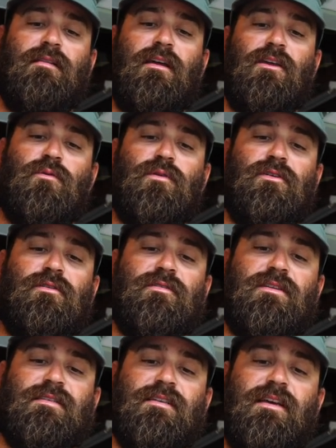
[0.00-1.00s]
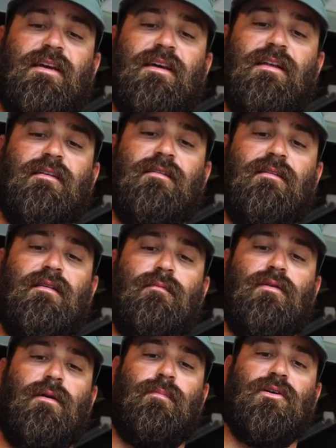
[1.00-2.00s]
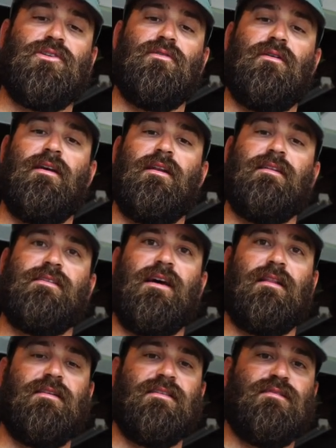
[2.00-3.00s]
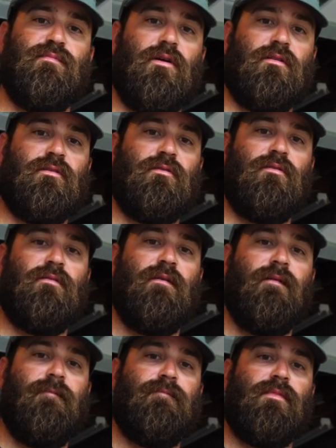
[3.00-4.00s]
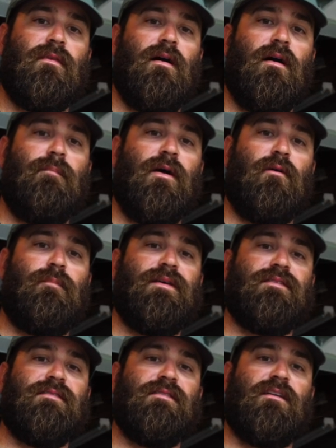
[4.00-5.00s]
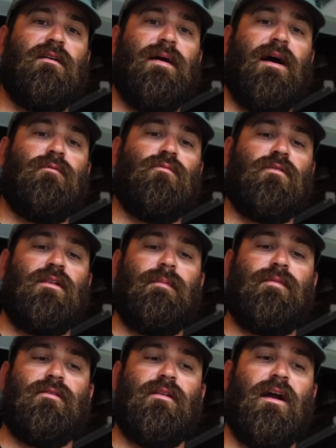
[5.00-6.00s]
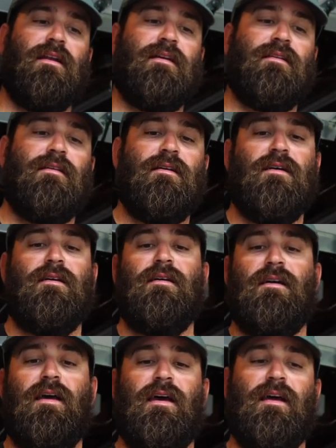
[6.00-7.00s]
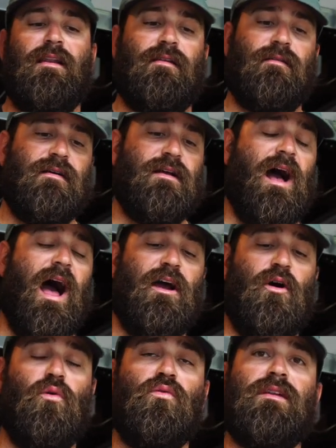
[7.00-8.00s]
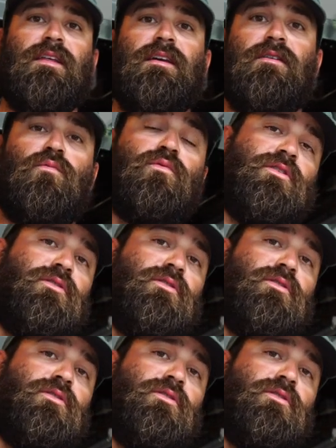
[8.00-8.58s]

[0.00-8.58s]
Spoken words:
that you would use as a kid. But you push on it, it's got these small little metal pieces that come out and will clamp your line in. And I only will